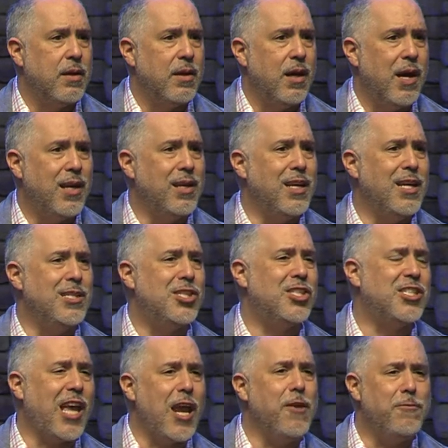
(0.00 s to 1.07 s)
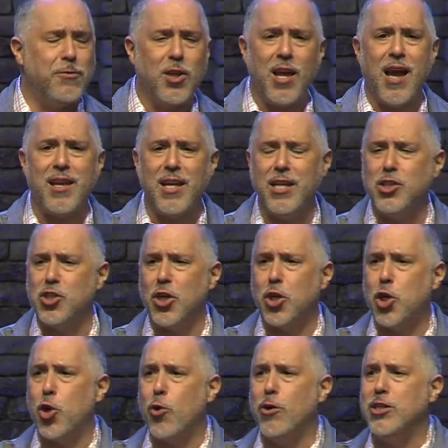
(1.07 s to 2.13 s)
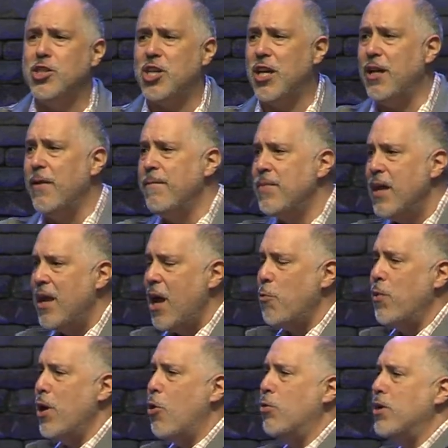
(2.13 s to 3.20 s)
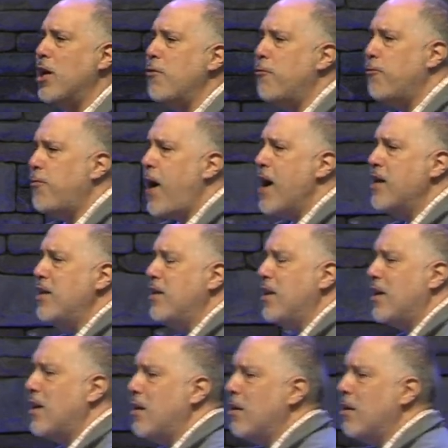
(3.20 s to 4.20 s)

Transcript: I need safety, I need security, and we only find it